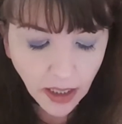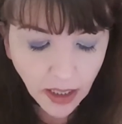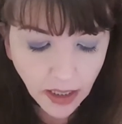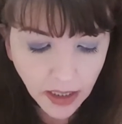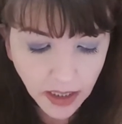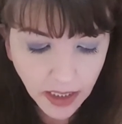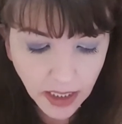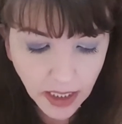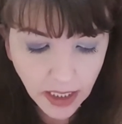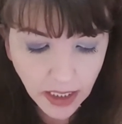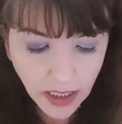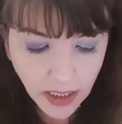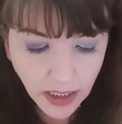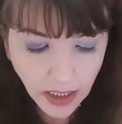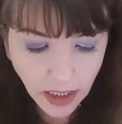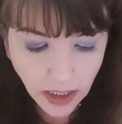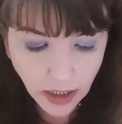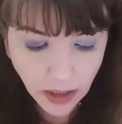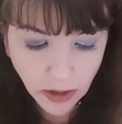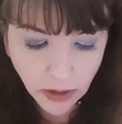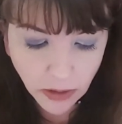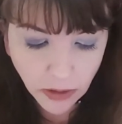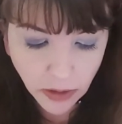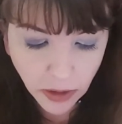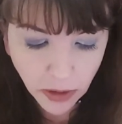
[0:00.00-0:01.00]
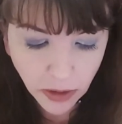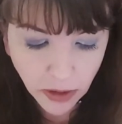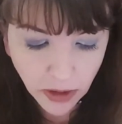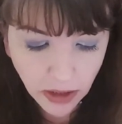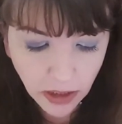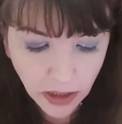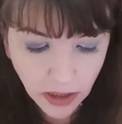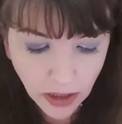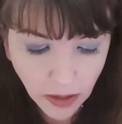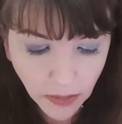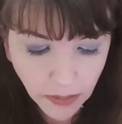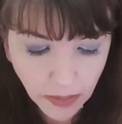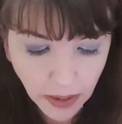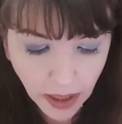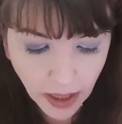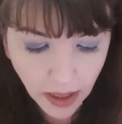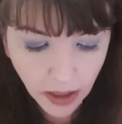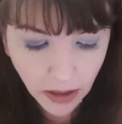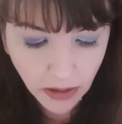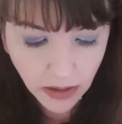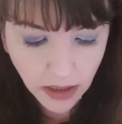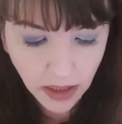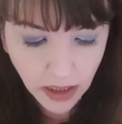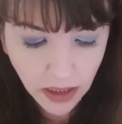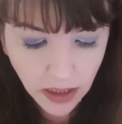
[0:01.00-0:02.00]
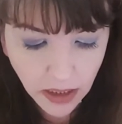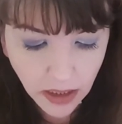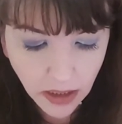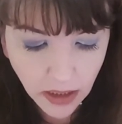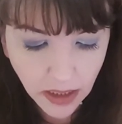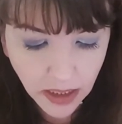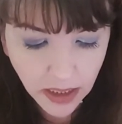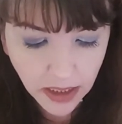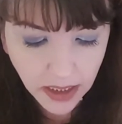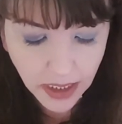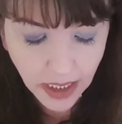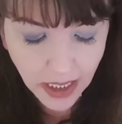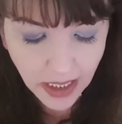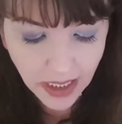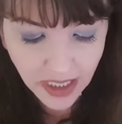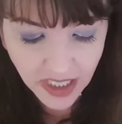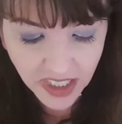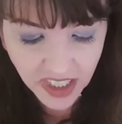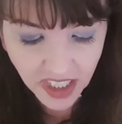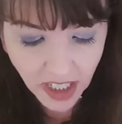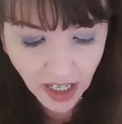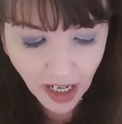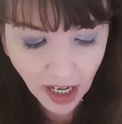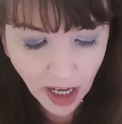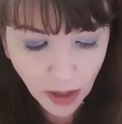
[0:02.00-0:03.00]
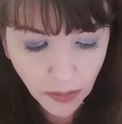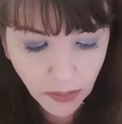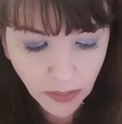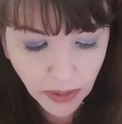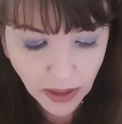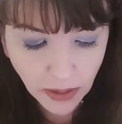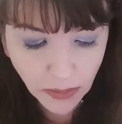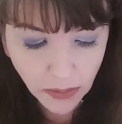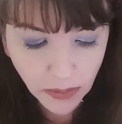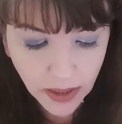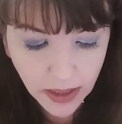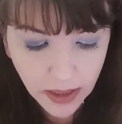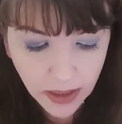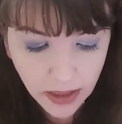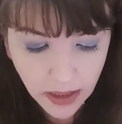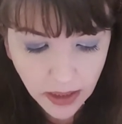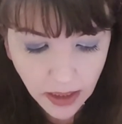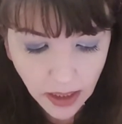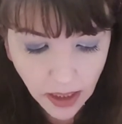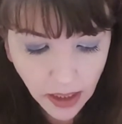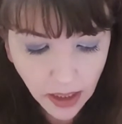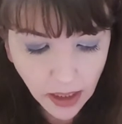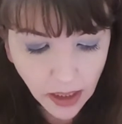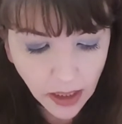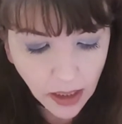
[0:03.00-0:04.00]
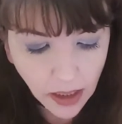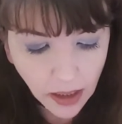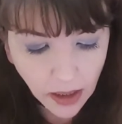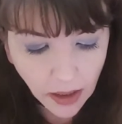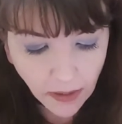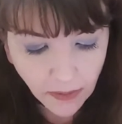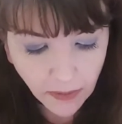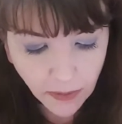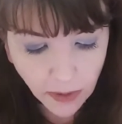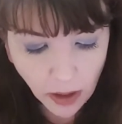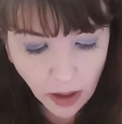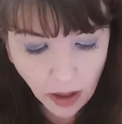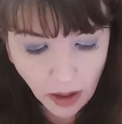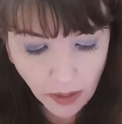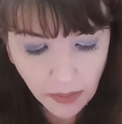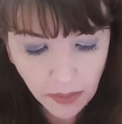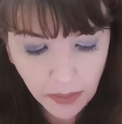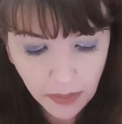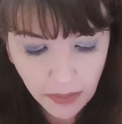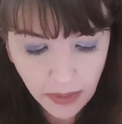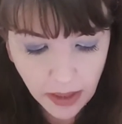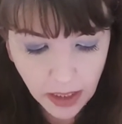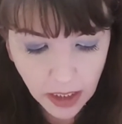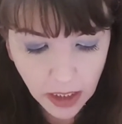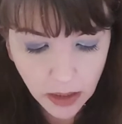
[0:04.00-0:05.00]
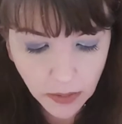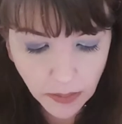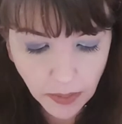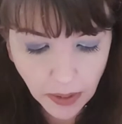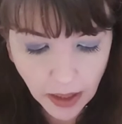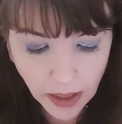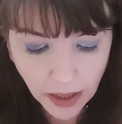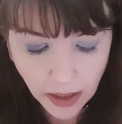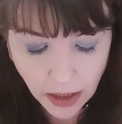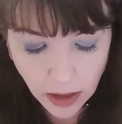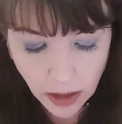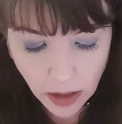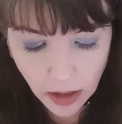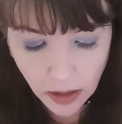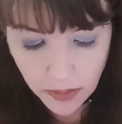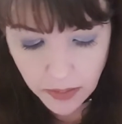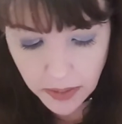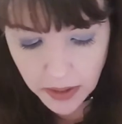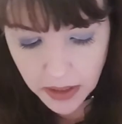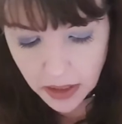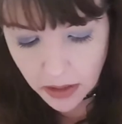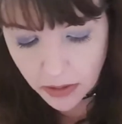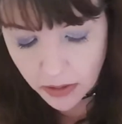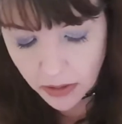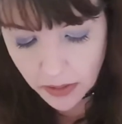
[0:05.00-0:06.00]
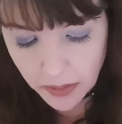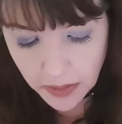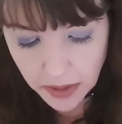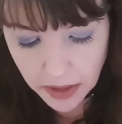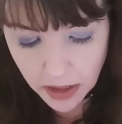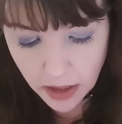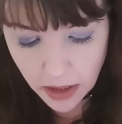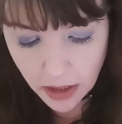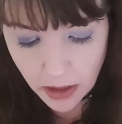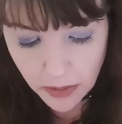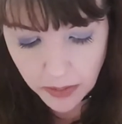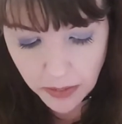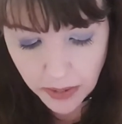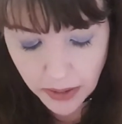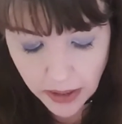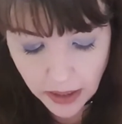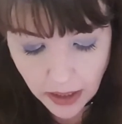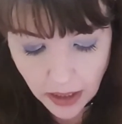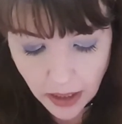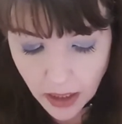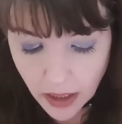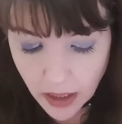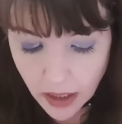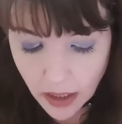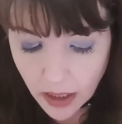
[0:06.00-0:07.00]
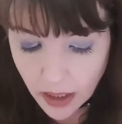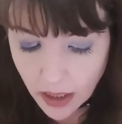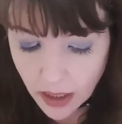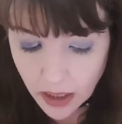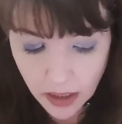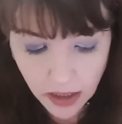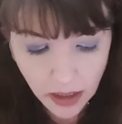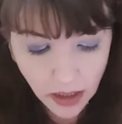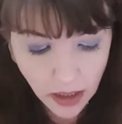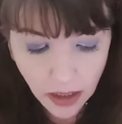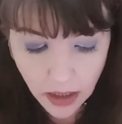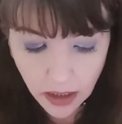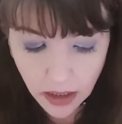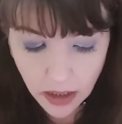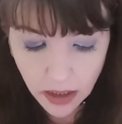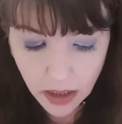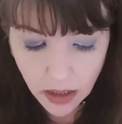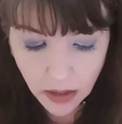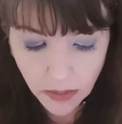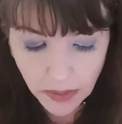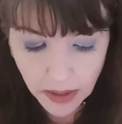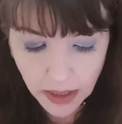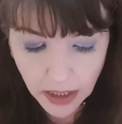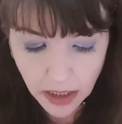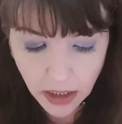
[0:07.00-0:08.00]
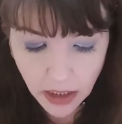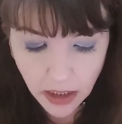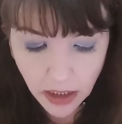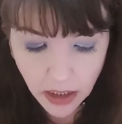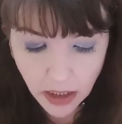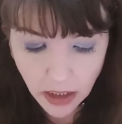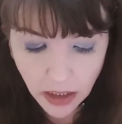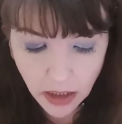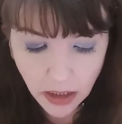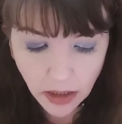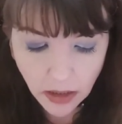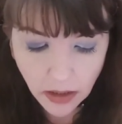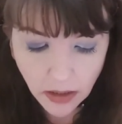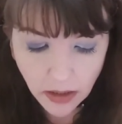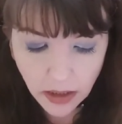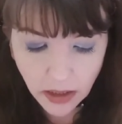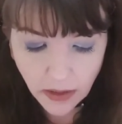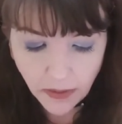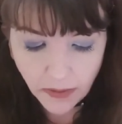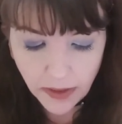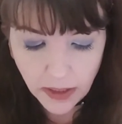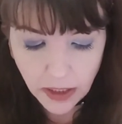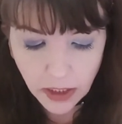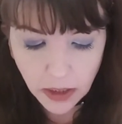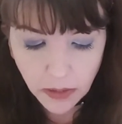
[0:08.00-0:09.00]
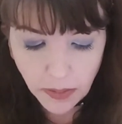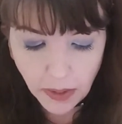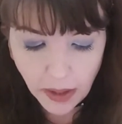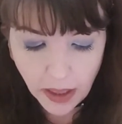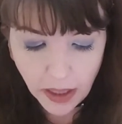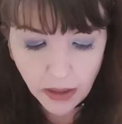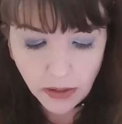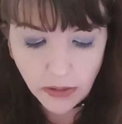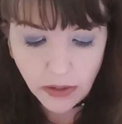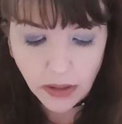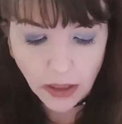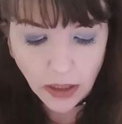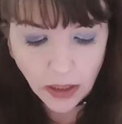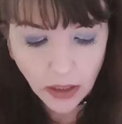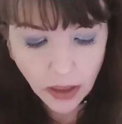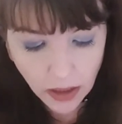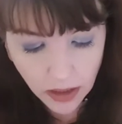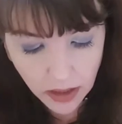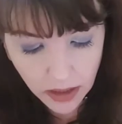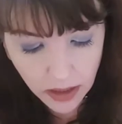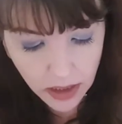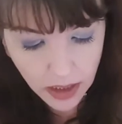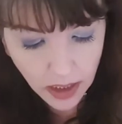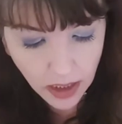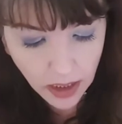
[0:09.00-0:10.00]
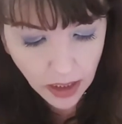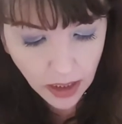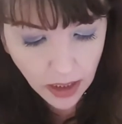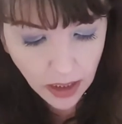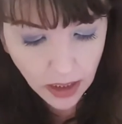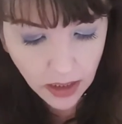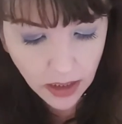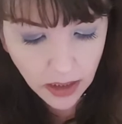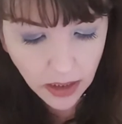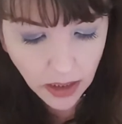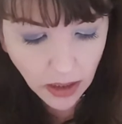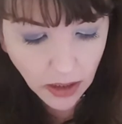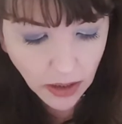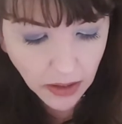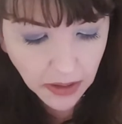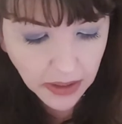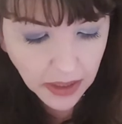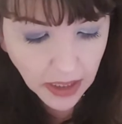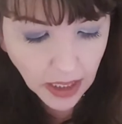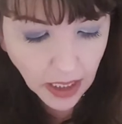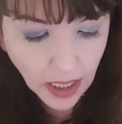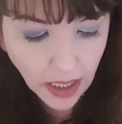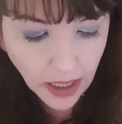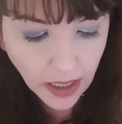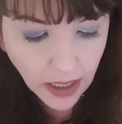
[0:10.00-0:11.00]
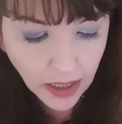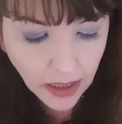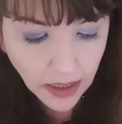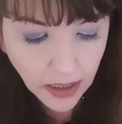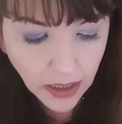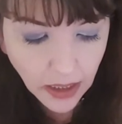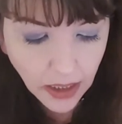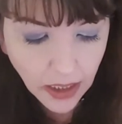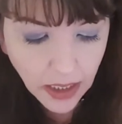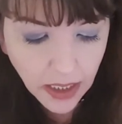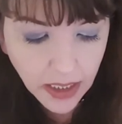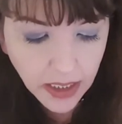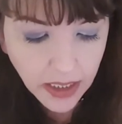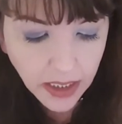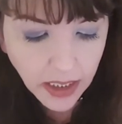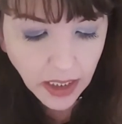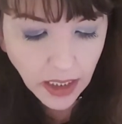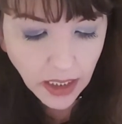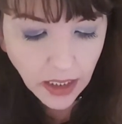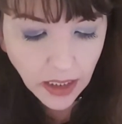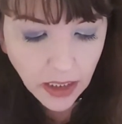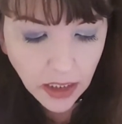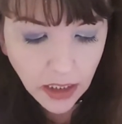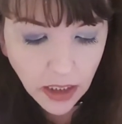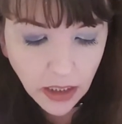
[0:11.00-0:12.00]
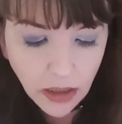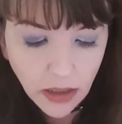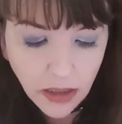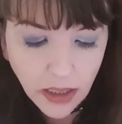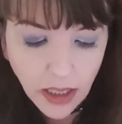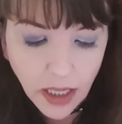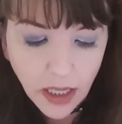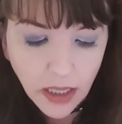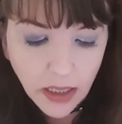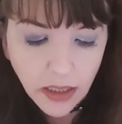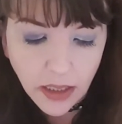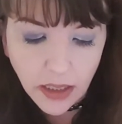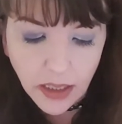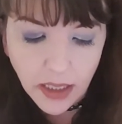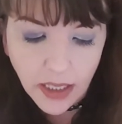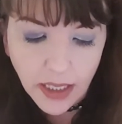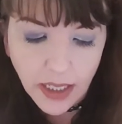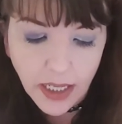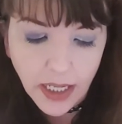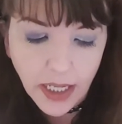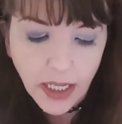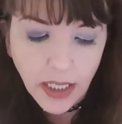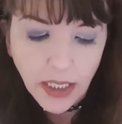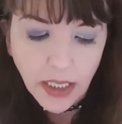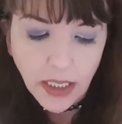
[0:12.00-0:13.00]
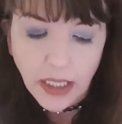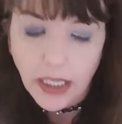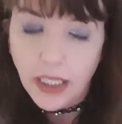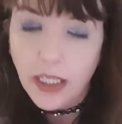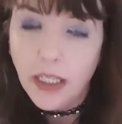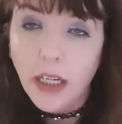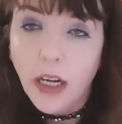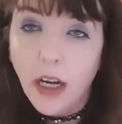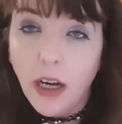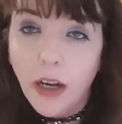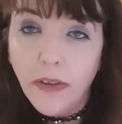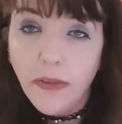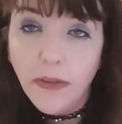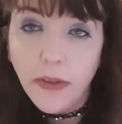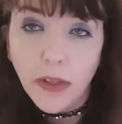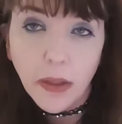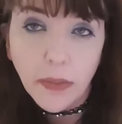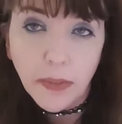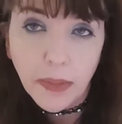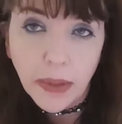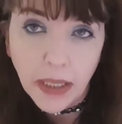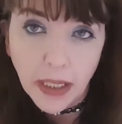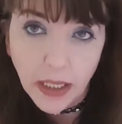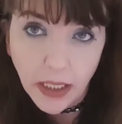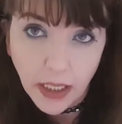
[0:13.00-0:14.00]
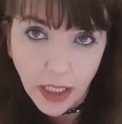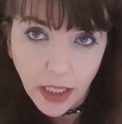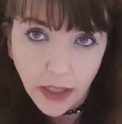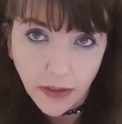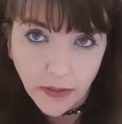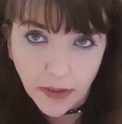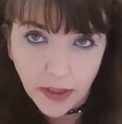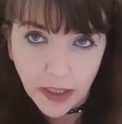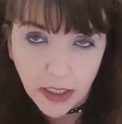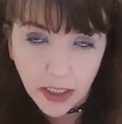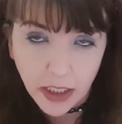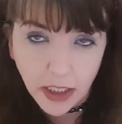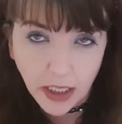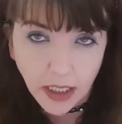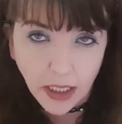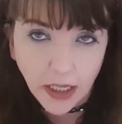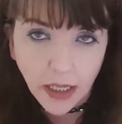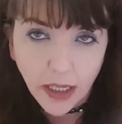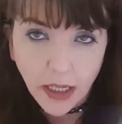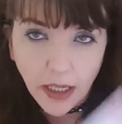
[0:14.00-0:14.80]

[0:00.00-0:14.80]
tasty nutritional powder to the zesty happy mist made by Cooper's Aromatherapy. Not to mention tons of inspiring content online. Let's kick 2018 off with a big adventure.